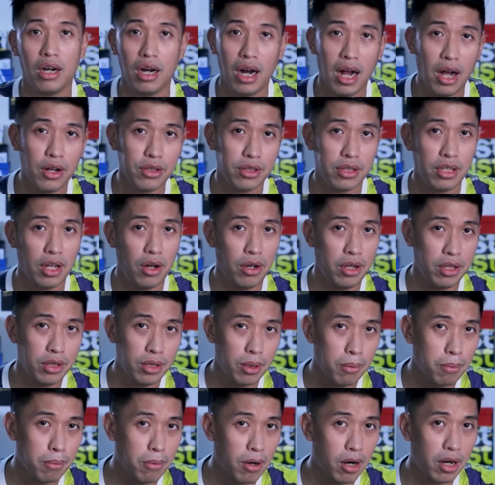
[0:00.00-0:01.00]
are out now in
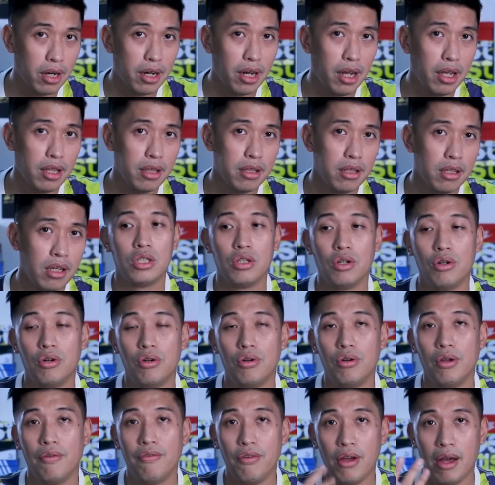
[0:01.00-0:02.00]
the market.
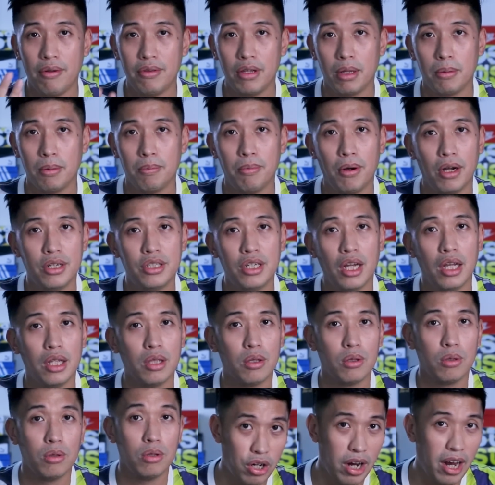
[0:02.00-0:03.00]
So if you have that budget,
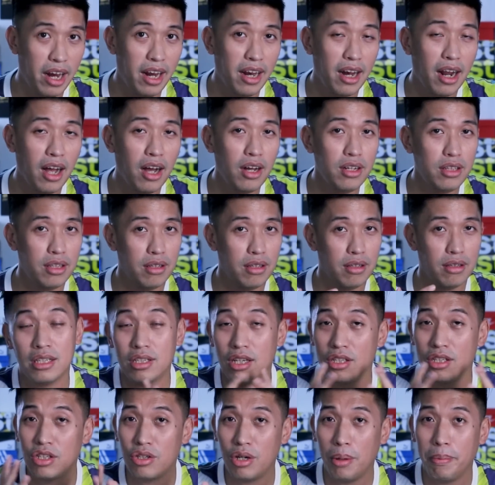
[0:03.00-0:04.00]
try it out.
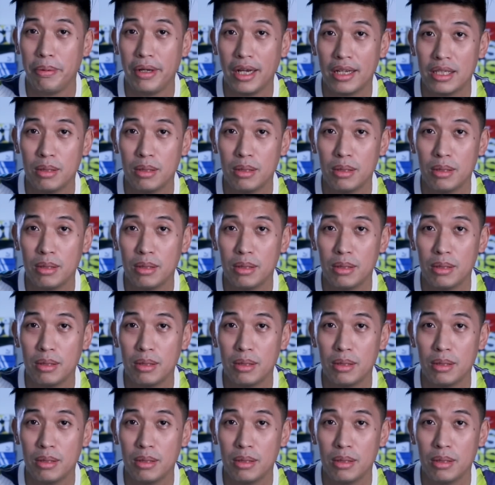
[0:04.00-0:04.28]
It's a trippy